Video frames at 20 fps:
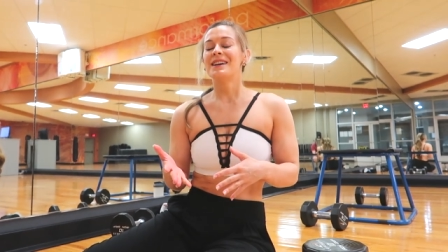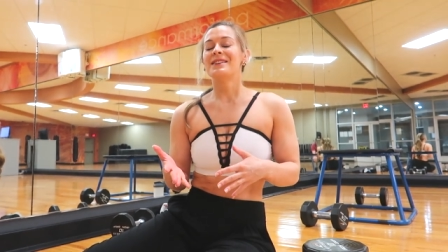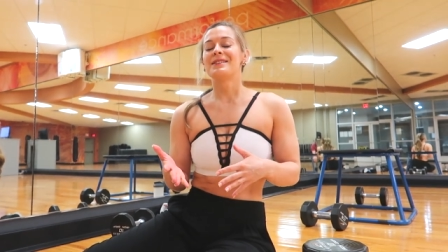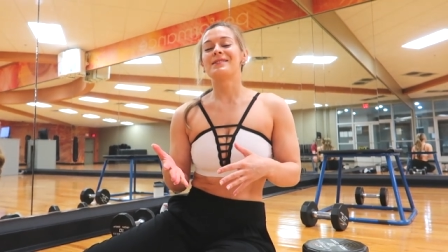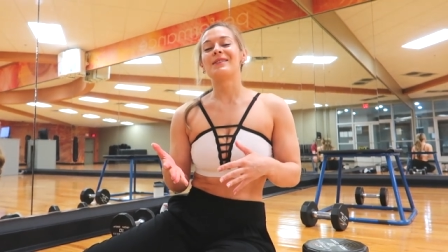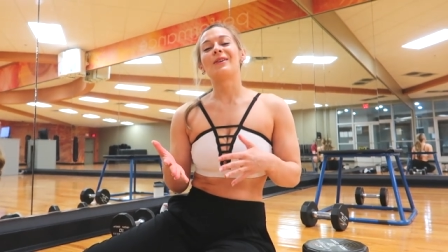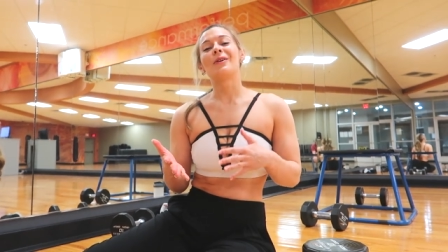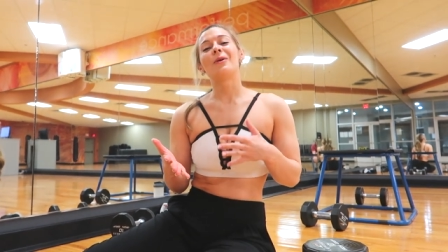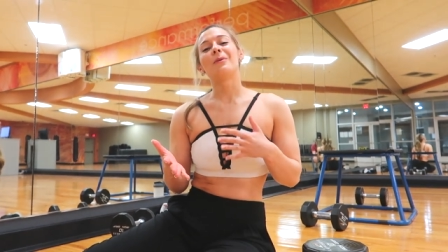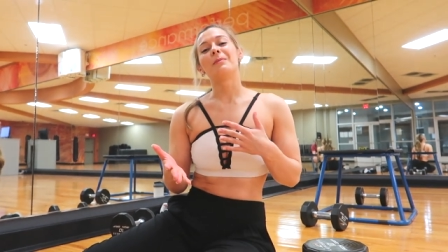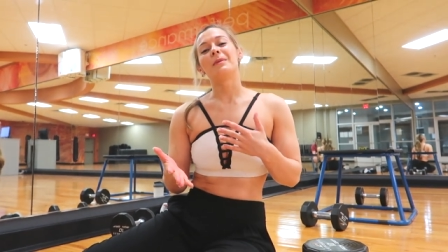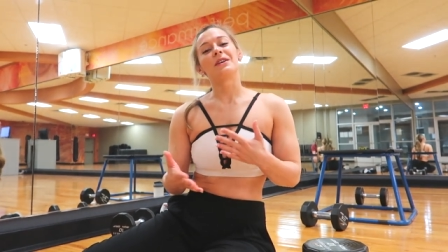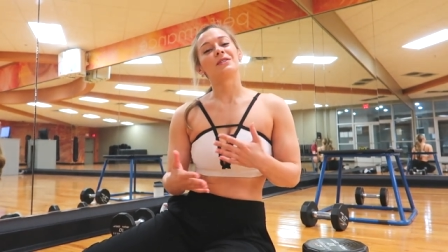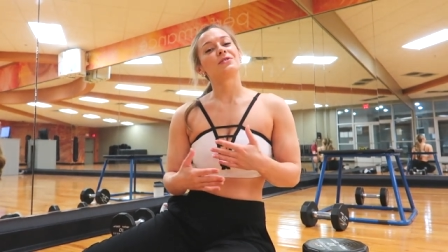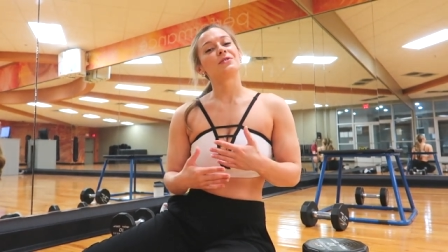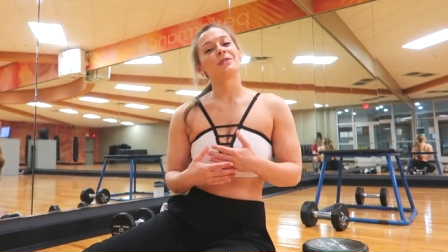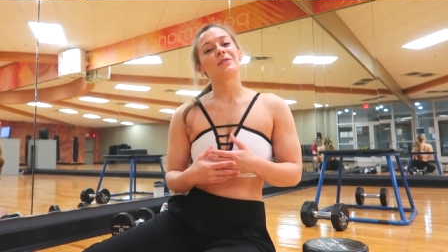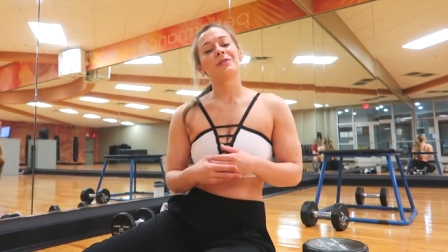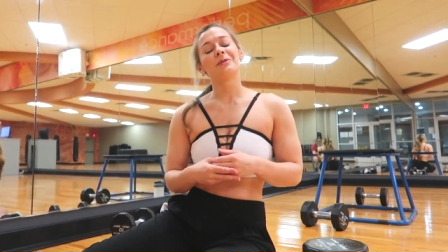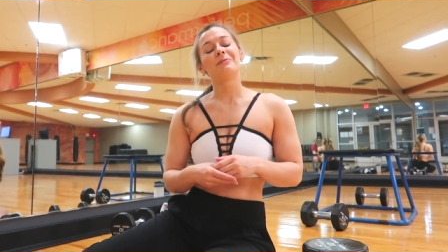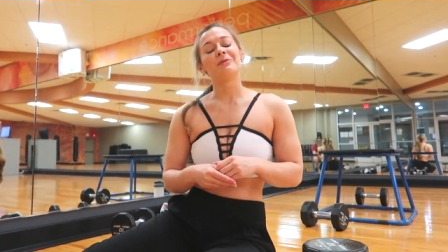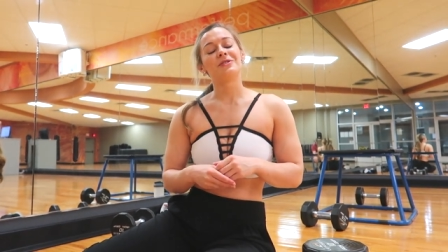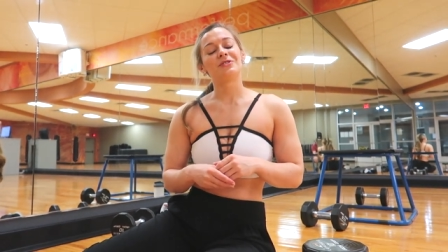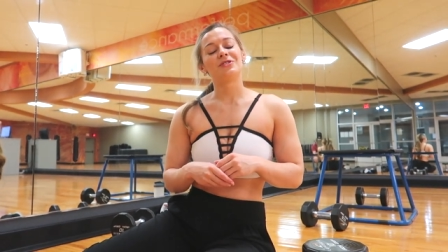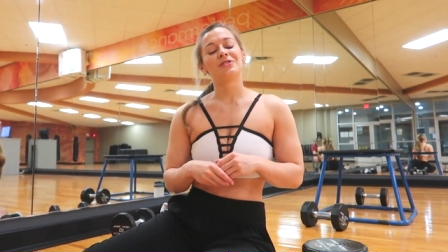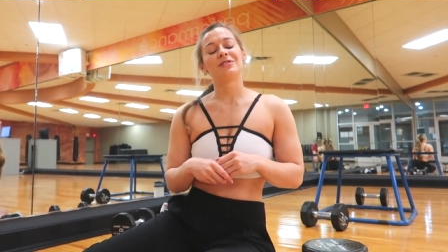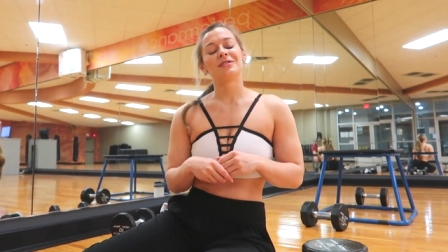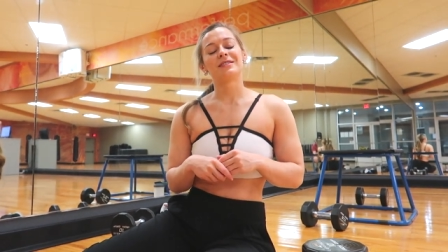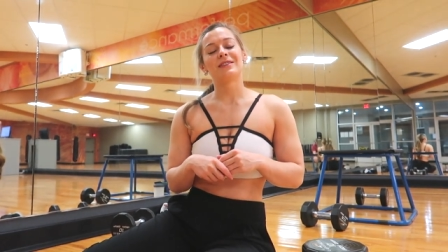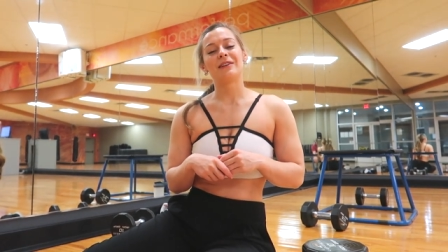So make sure that you're
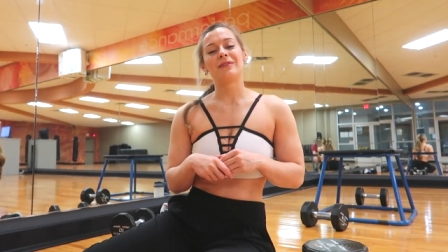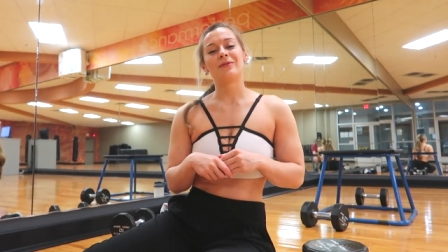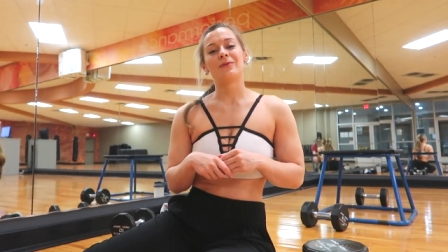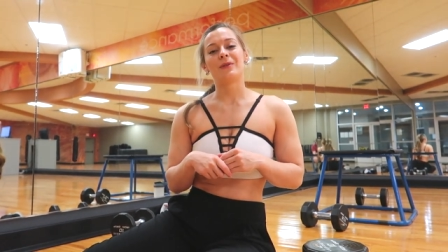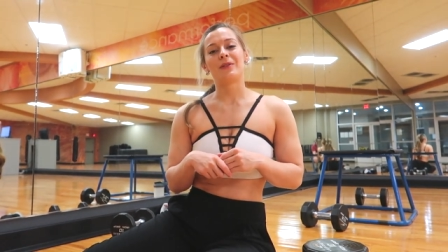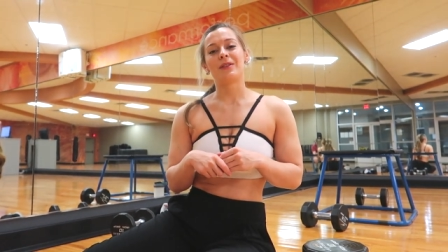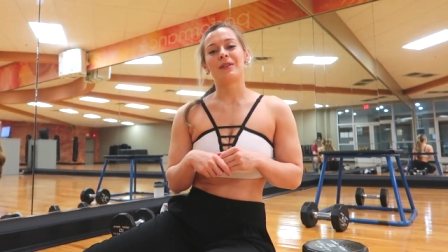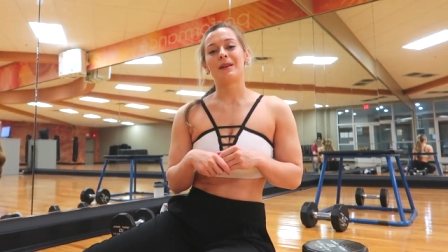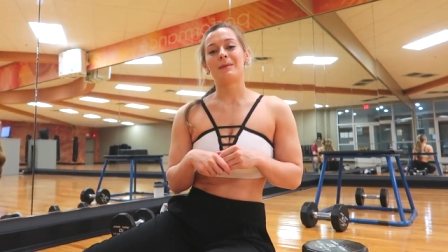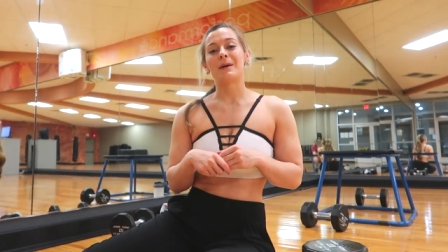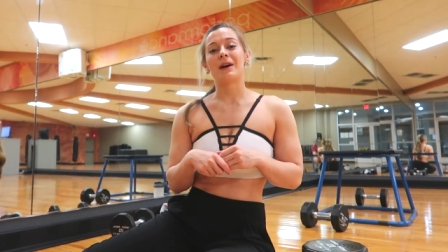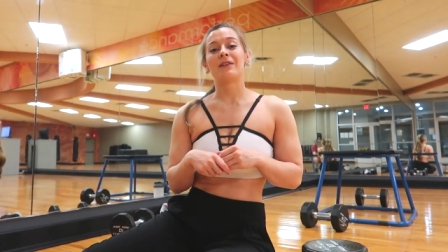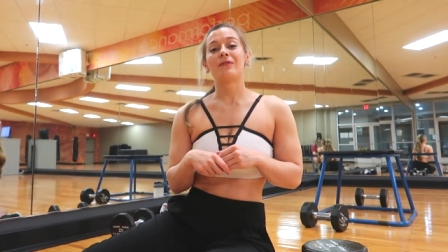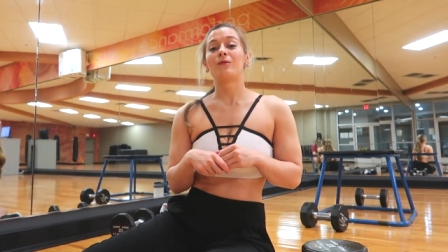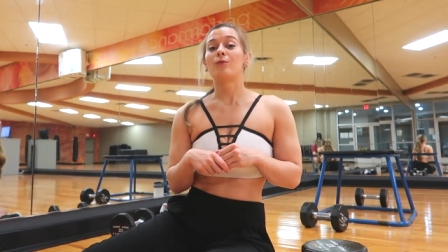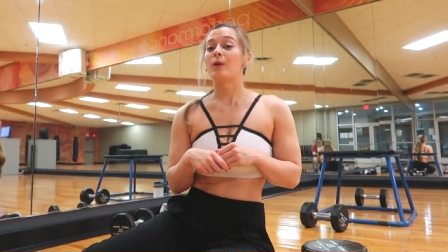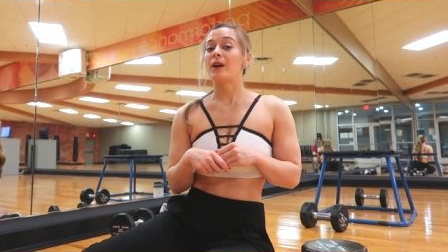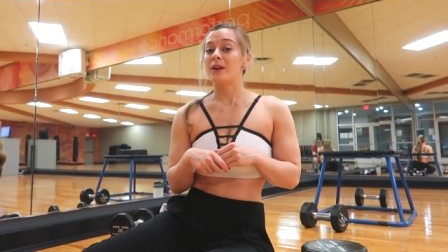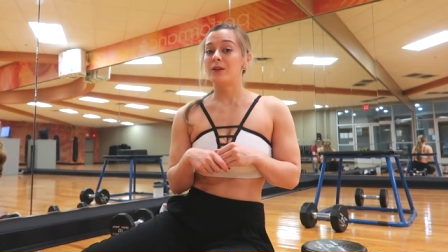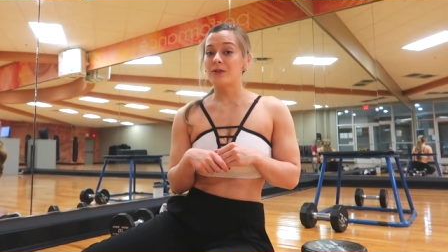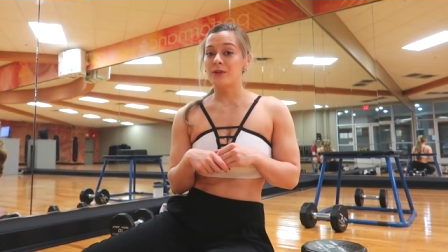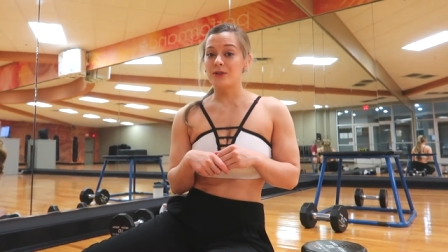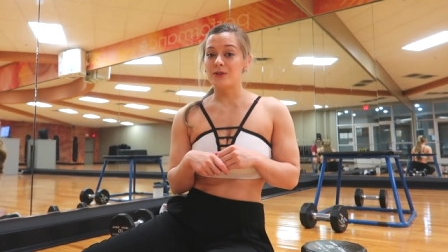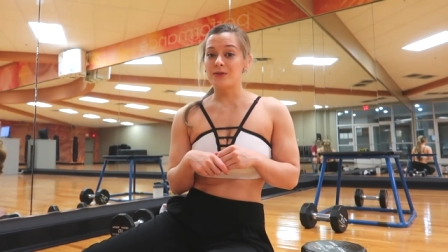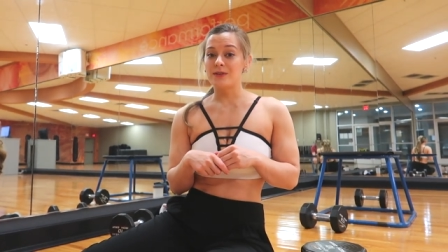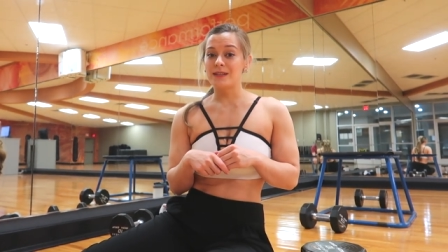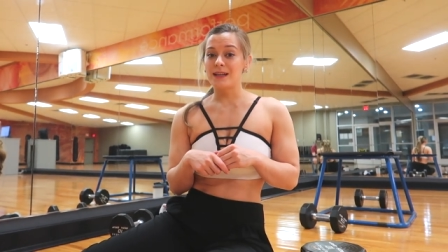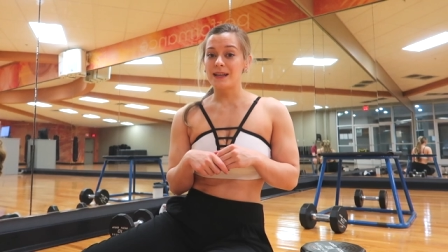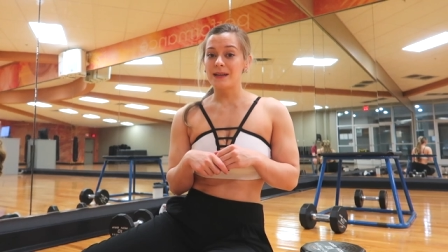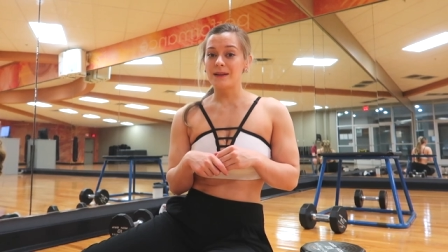pushing yourself with the amount of weight you're
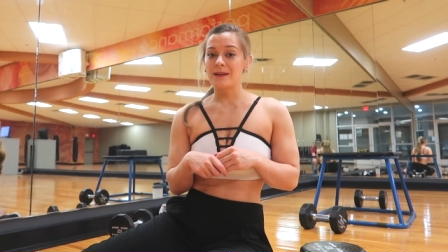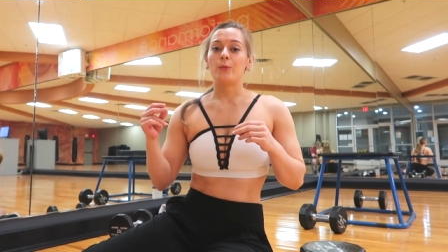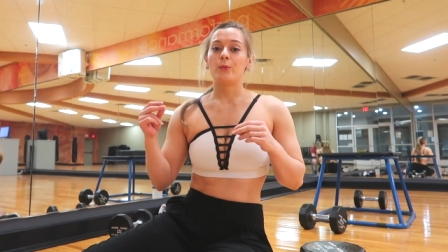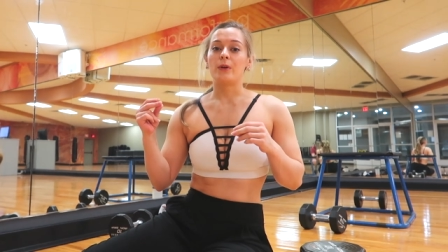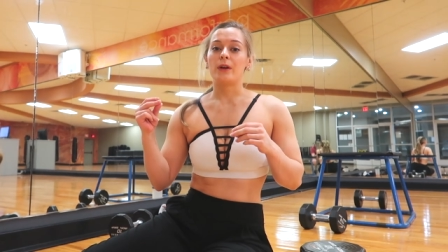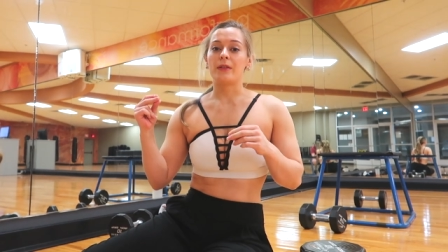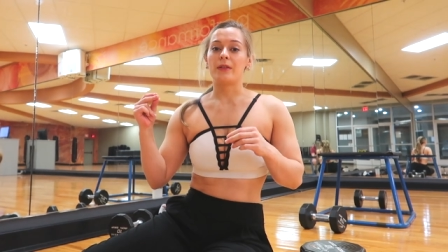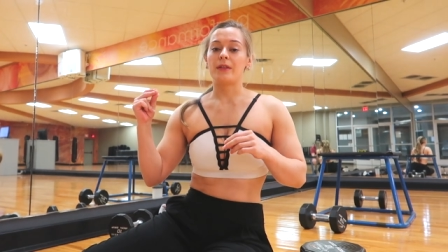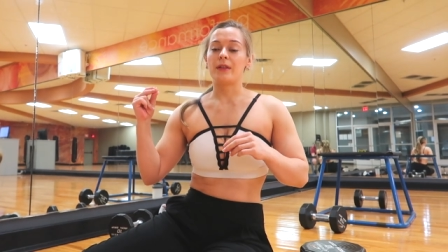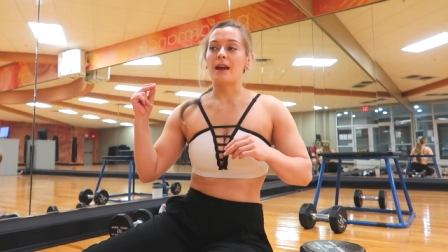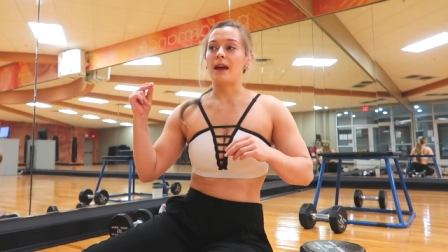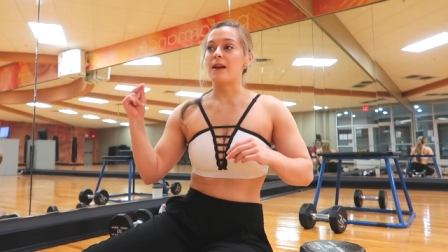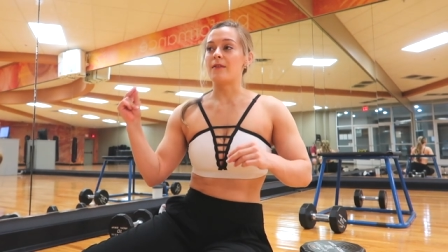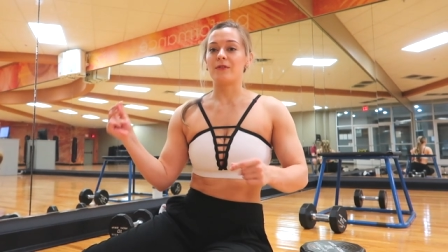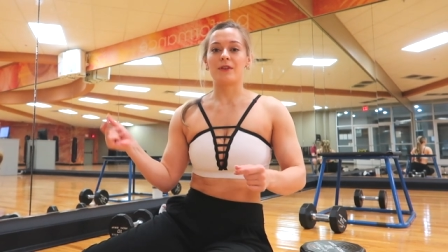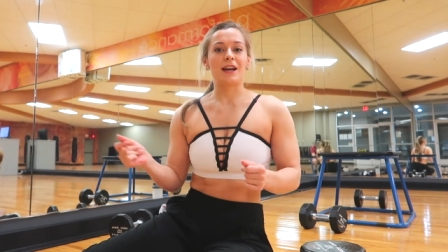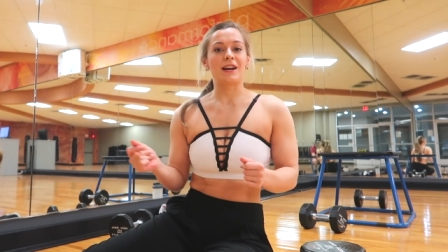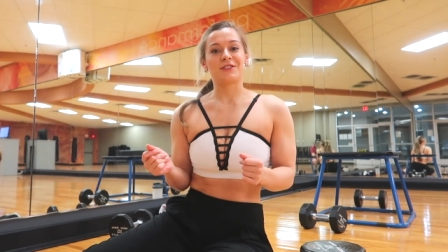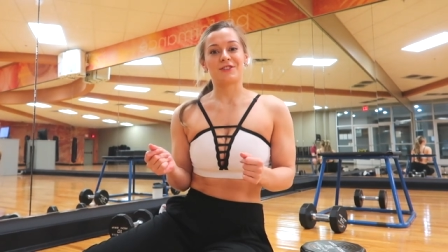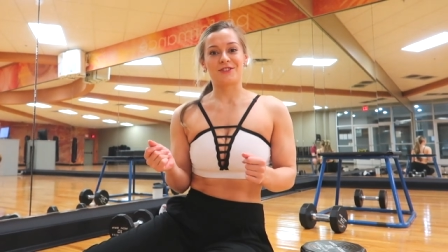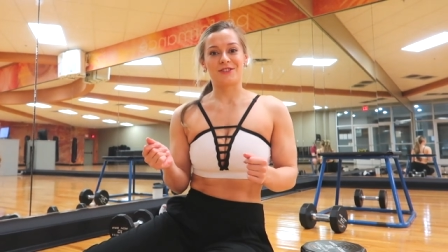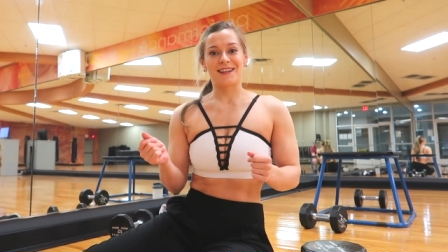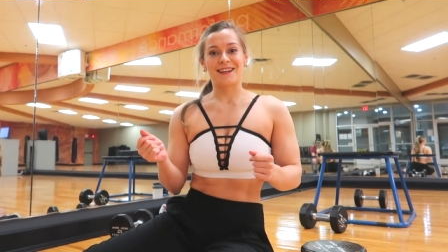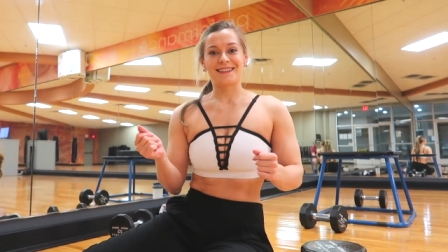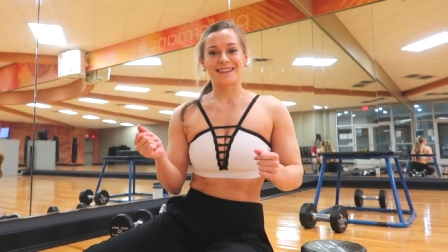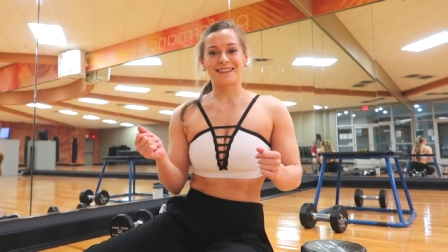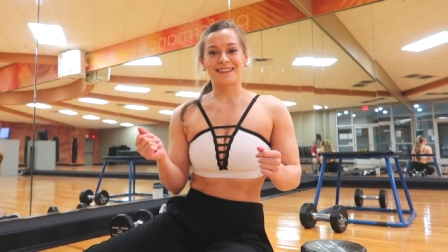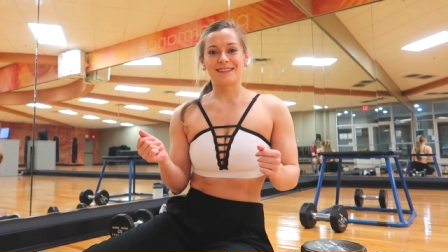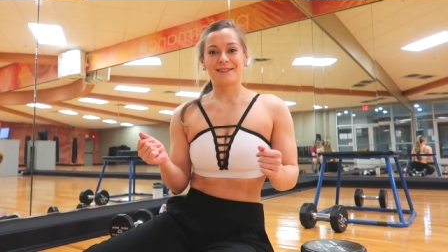using with every exercise.